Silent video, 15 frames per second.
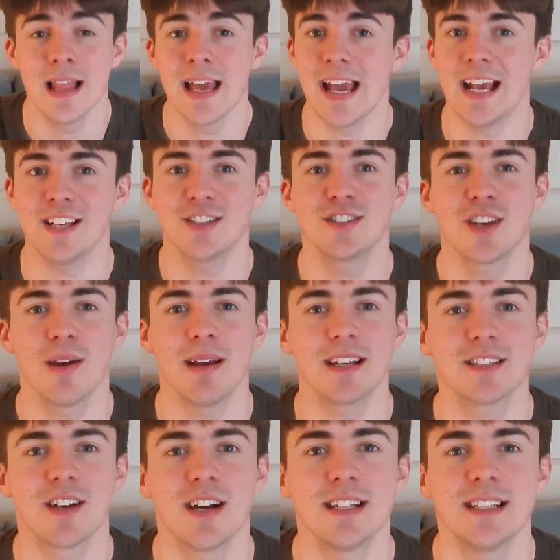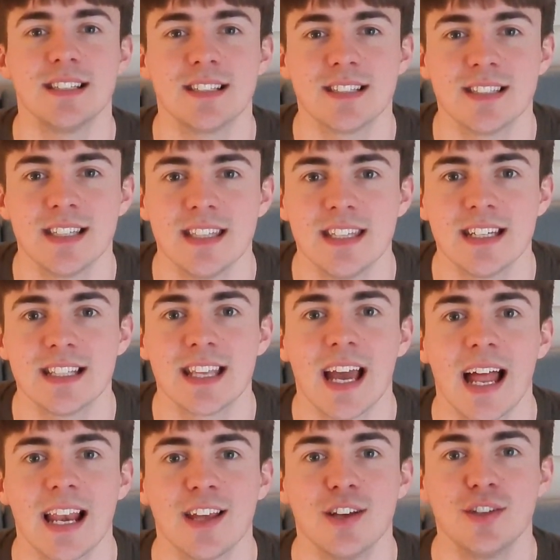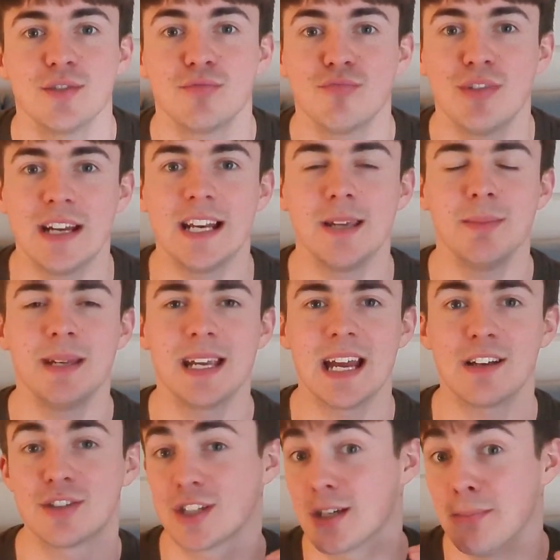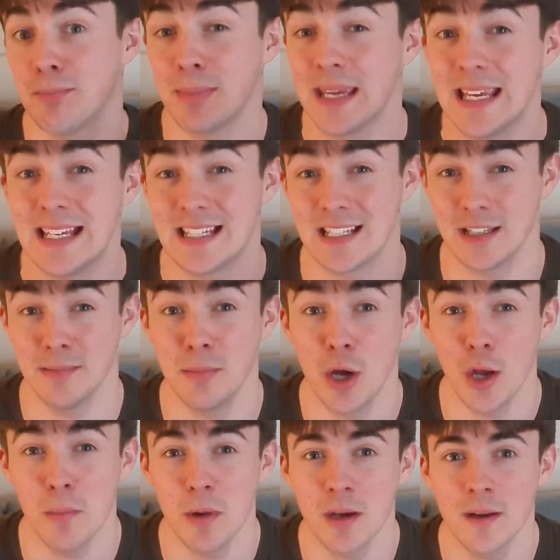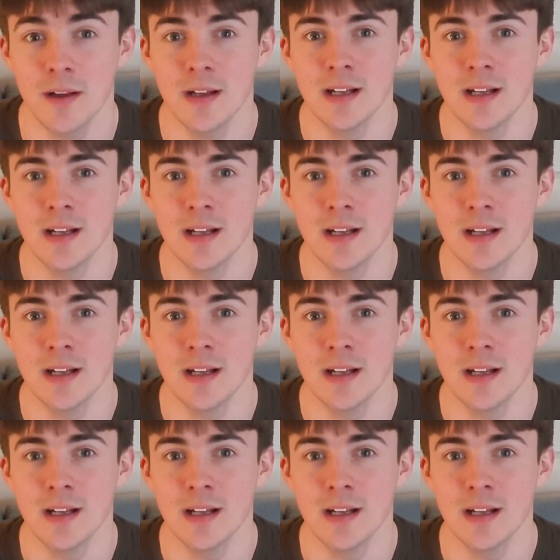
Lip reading: It's so exciting to see the Italians really being able to compete at the moment.